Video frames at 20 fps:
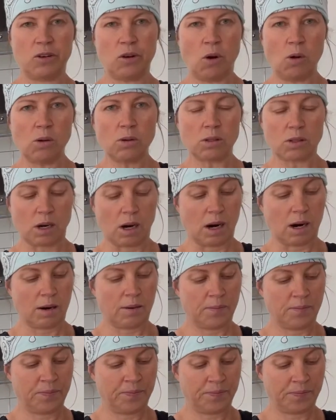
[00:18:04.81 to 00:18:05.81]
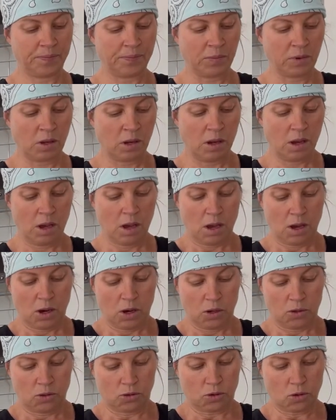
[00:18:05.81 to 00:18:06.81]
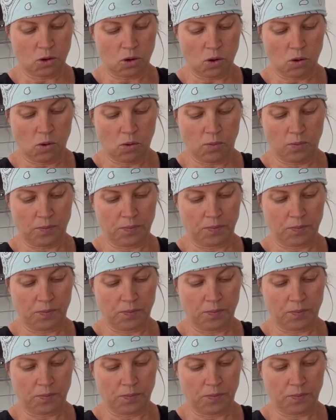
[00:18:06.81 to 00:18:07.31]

goals are. So